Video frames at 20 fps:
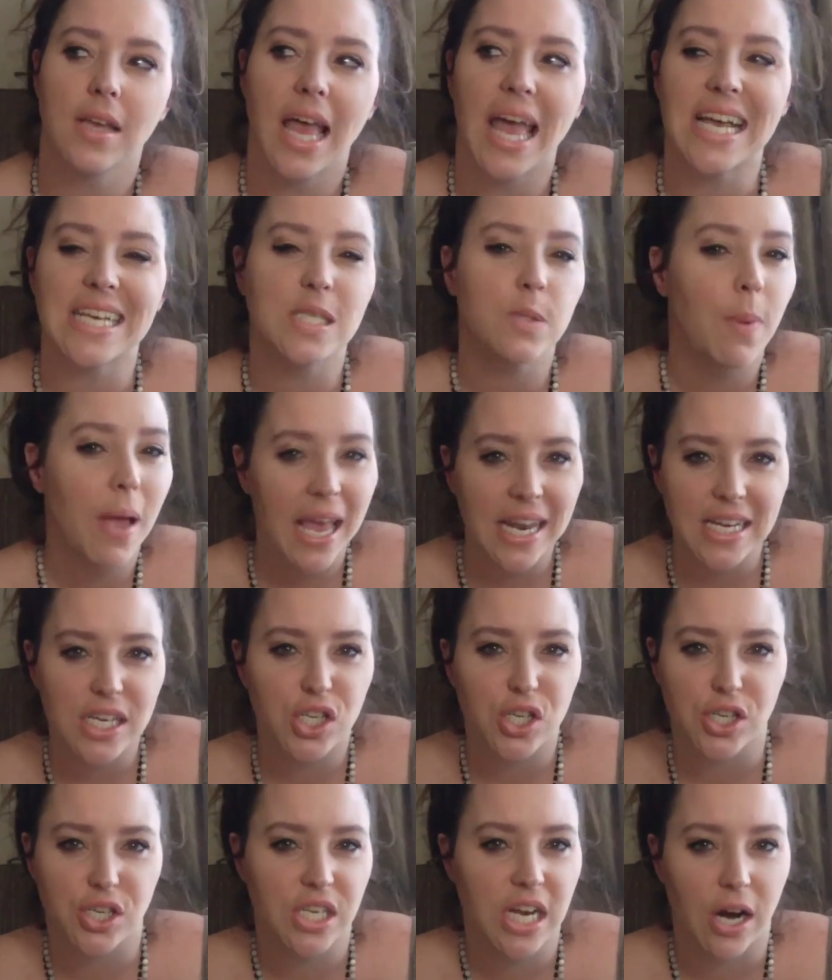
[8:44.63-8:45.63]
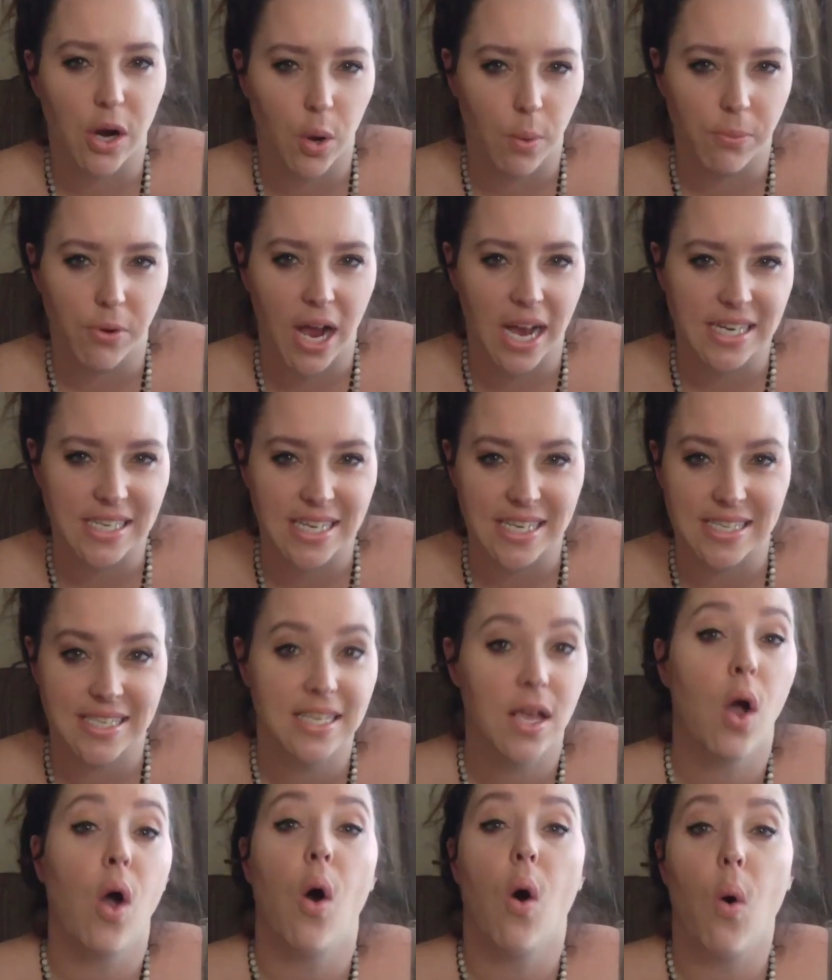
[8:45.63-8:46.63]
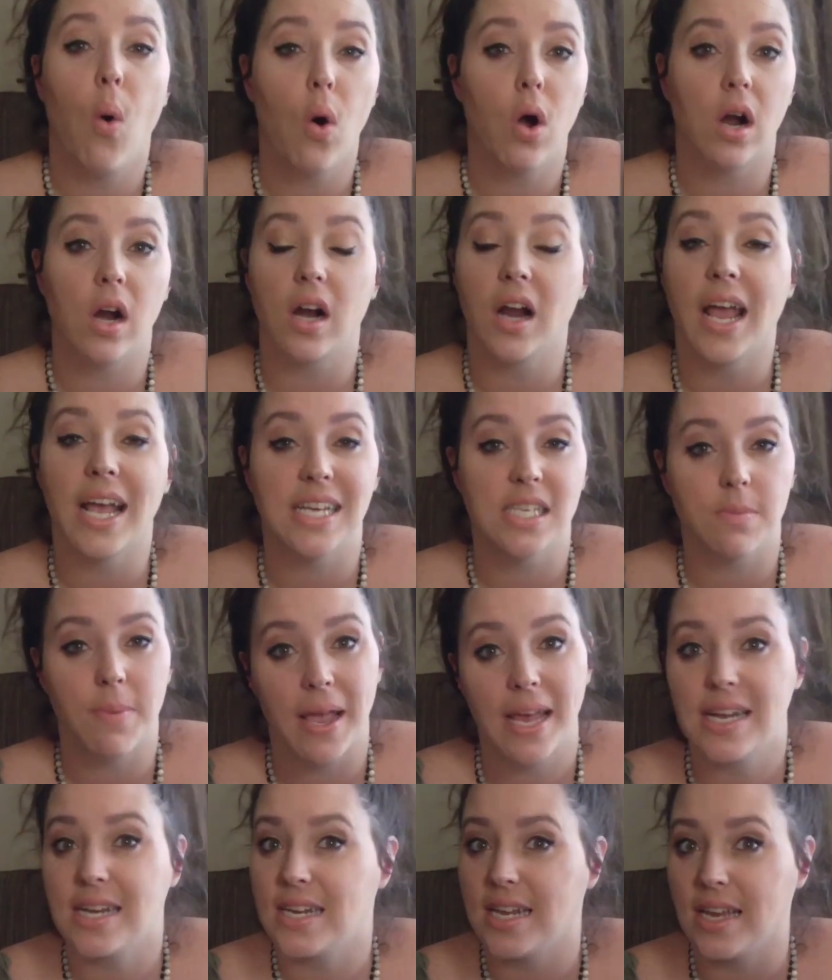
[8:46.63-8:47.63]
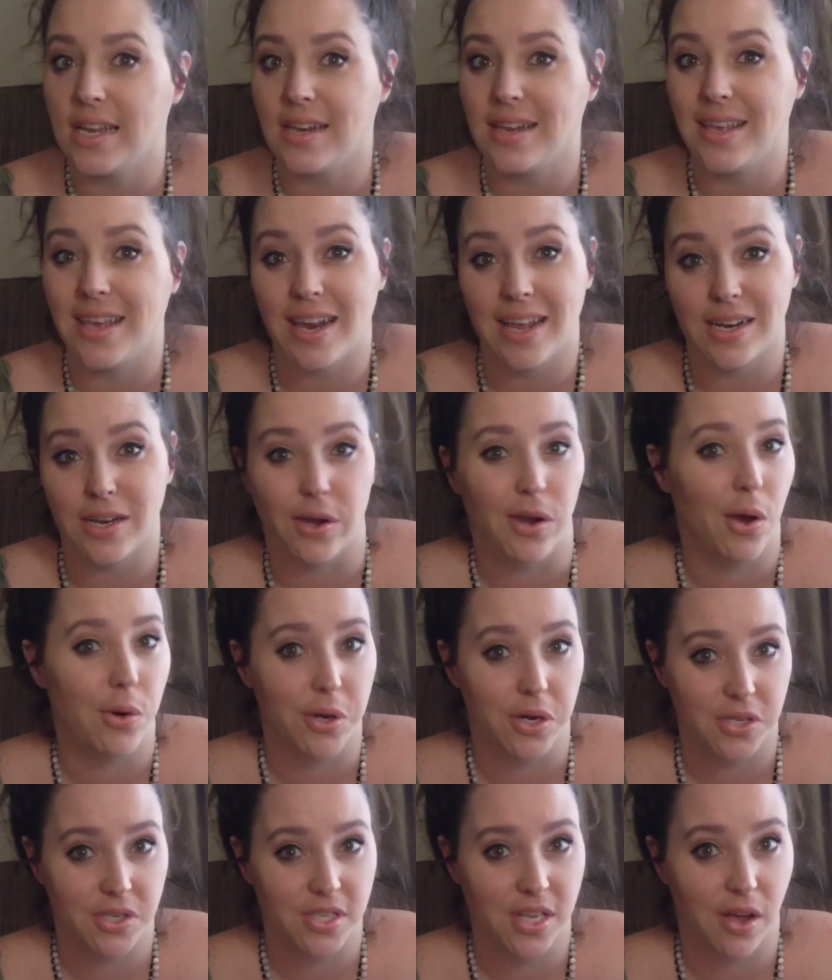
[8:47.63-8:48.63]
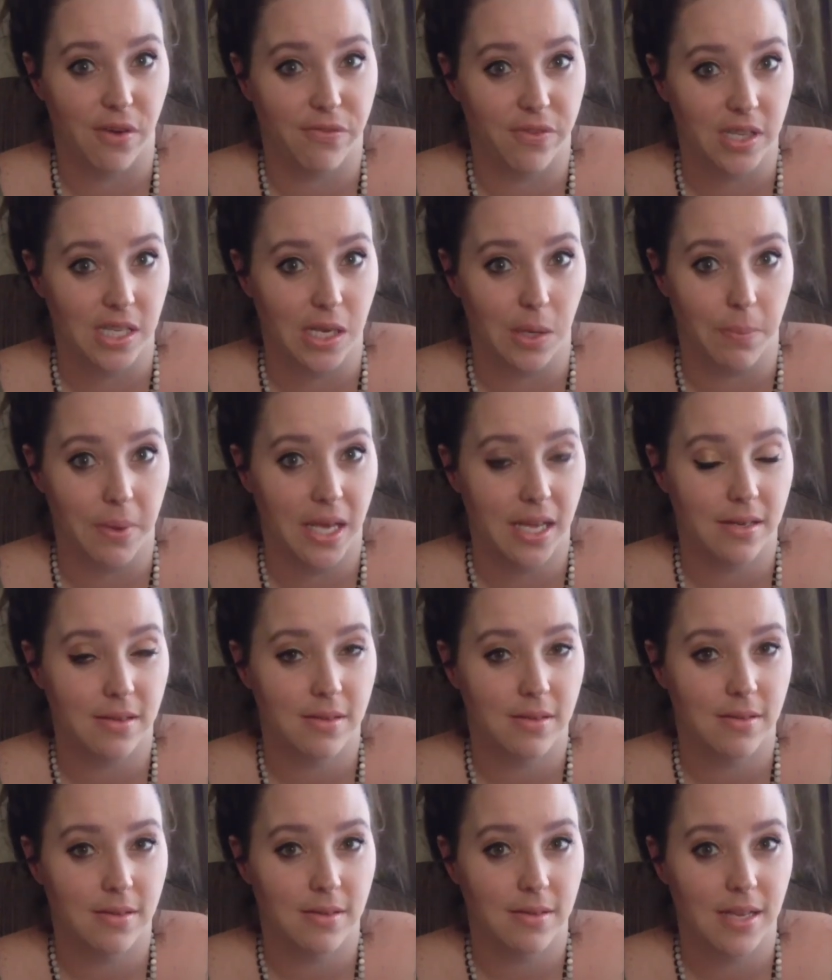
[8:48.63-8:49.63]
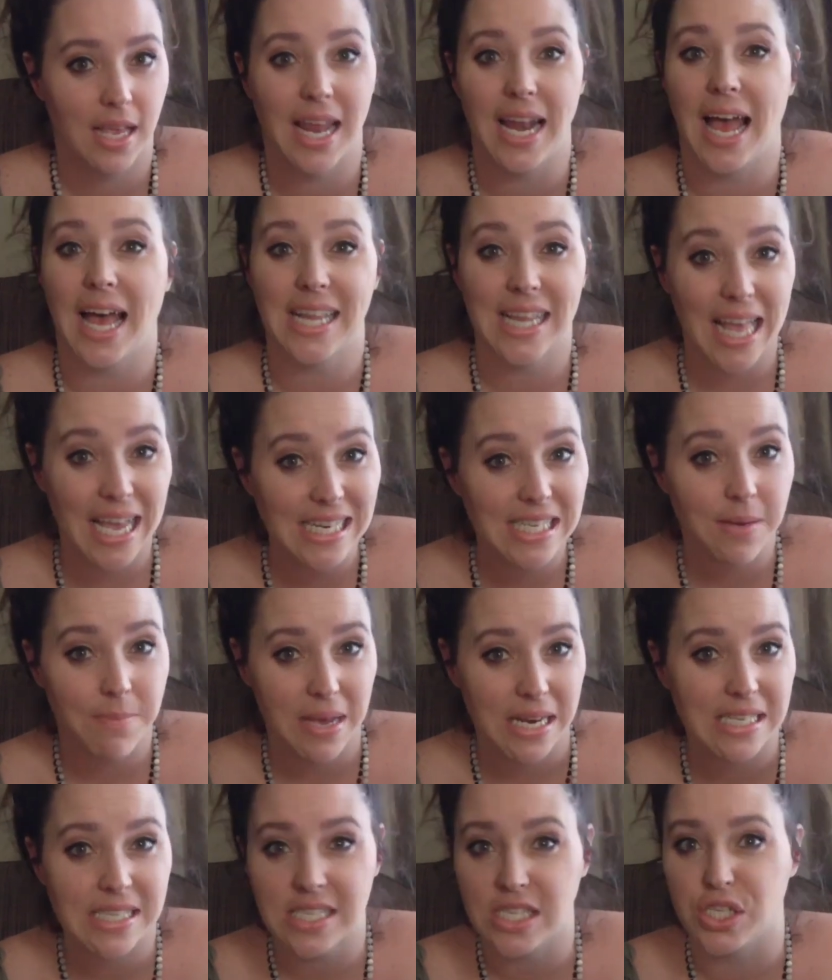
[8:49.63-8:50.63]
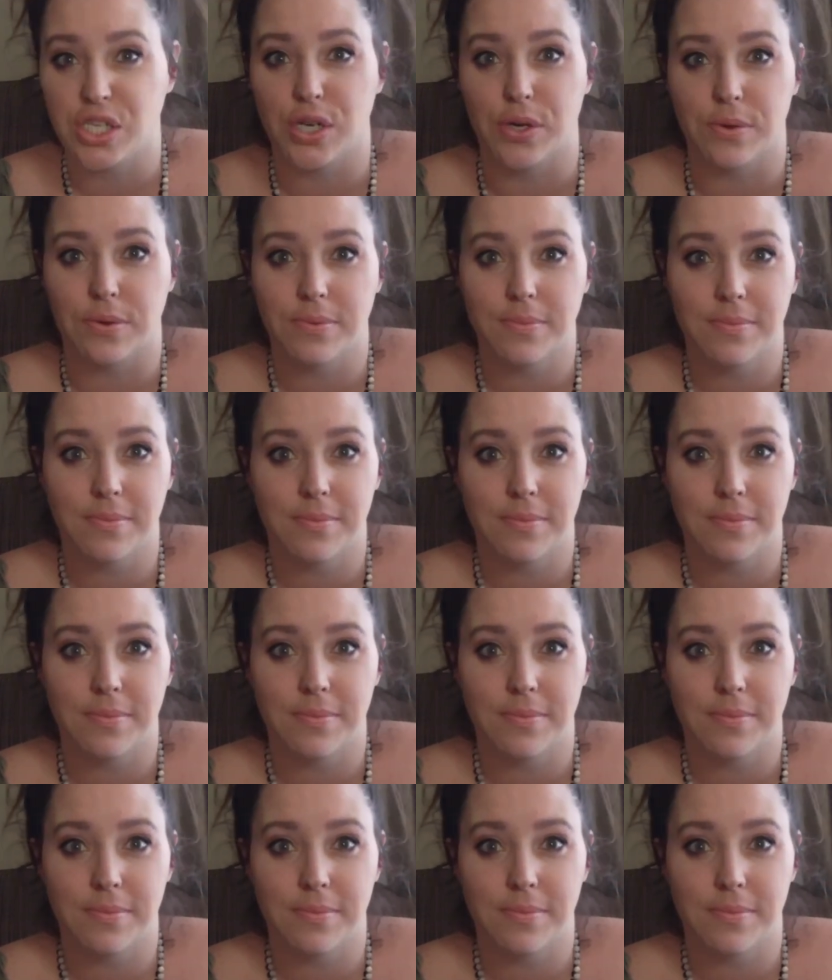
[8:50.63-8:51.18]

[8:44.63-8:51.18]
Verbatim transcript: expanded your tarot practice or expanded getting to know yourself a little bit and I like to mix the two.